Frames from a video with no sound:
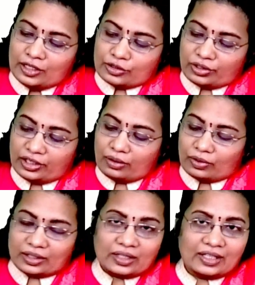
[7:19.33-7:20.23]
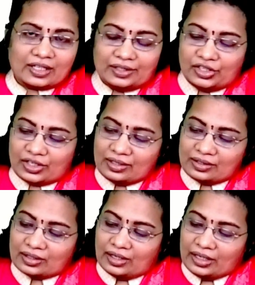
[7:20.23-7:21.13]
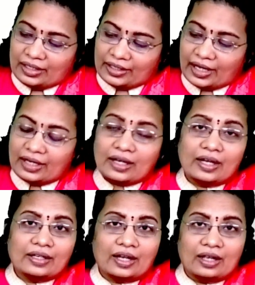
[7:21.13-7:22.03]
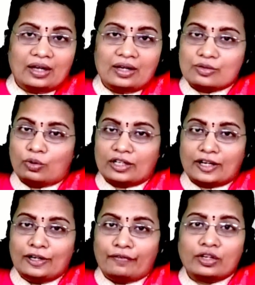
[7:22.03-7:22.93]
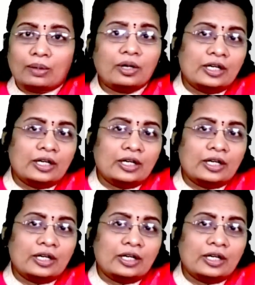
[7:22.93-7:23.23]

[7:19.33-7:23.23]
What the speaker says: So here what are the conditions? A9, A9 is what kind of number?